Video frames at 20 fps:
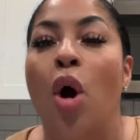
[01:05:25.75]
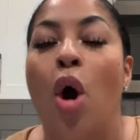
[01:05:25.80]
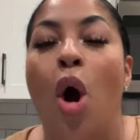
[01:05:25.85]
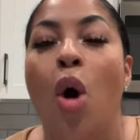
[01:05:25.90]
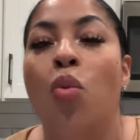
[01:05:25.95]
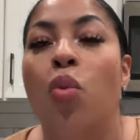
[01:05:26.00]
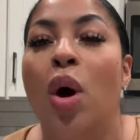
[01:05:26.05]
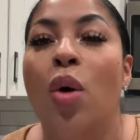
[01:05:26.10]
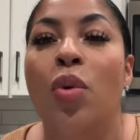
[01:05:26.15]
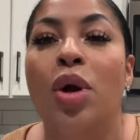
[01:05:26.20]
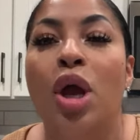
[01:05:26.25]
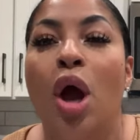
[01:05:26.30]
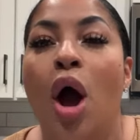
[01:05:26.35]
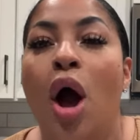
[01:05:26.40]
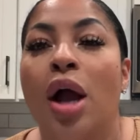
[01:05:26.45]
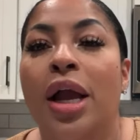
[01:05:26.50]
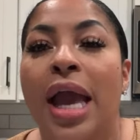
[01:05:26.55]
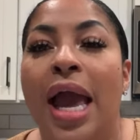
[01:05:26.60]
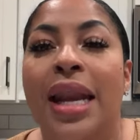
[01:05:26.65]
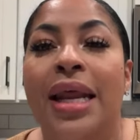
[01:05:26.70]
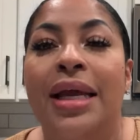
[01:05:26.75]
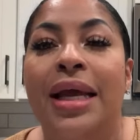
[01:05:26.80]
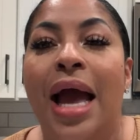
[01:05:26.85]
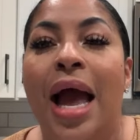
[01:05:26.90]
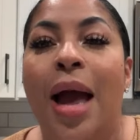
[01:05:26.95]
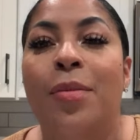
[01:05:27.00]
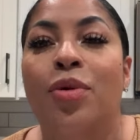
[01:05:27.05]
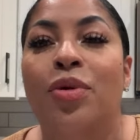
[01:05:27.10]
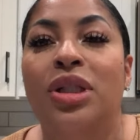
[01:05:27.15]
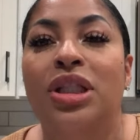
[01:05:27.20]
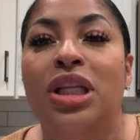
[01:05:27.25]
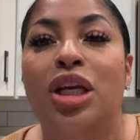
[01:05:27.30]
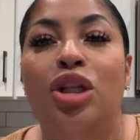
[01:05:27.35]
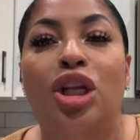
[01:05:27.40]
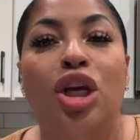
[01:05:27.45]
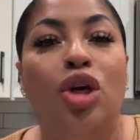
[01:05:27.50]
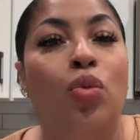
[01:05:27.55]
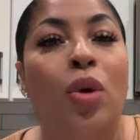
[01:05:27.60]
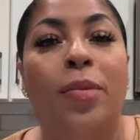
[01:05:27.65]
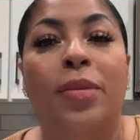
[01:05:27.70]
uh, what we all got in common with these,
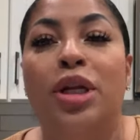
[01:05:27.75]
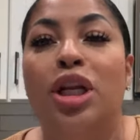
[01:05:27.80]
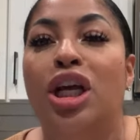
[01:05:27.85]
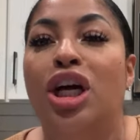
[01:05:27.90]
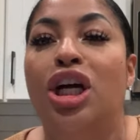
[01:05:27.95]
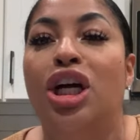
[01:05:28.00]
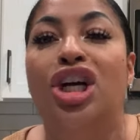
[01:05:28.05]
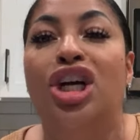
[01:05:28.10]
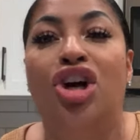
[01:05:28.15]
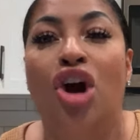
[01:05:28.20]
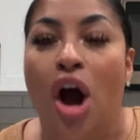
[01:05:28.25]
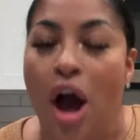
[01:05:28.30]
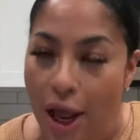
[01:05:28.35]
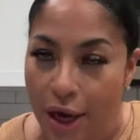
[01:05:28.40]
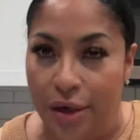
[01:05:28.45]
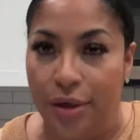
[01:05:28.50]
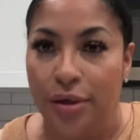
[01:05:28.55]
these women look good.